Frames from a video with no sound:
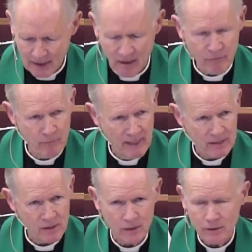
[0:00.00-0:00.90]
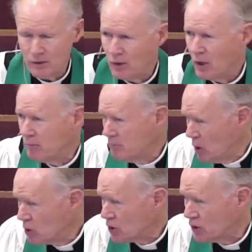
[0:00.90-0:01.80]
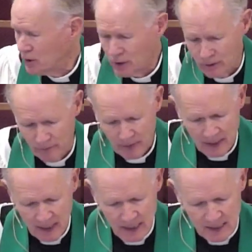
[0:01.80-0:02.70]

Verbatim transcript: of mental, emotional, and